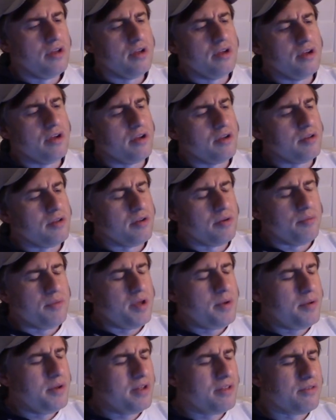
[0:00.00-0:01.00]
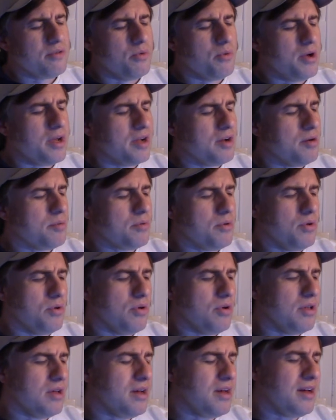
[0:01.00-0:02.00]
Uh, you know, maybe that's a wake up
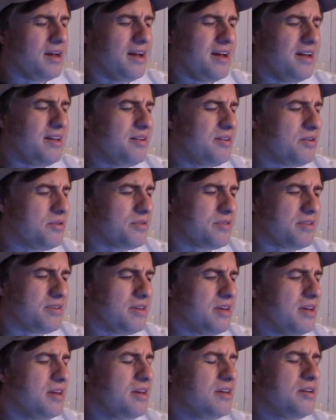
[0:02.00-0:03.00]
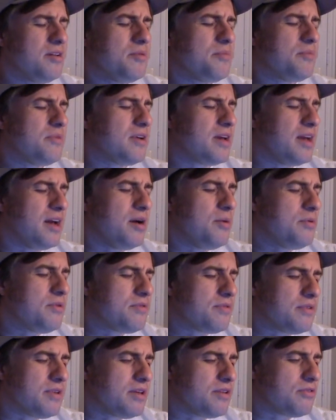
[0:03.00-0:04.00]
call. I don't know. You know, the
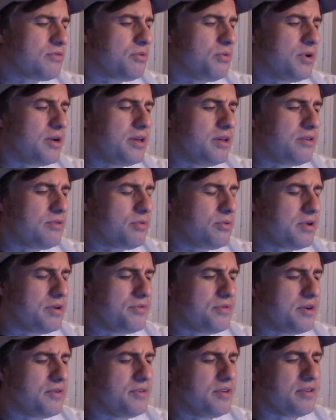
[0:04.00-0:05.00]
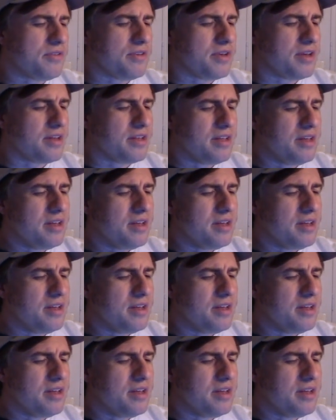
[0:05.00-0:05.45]
Cowboys the last 20, 25 years, like,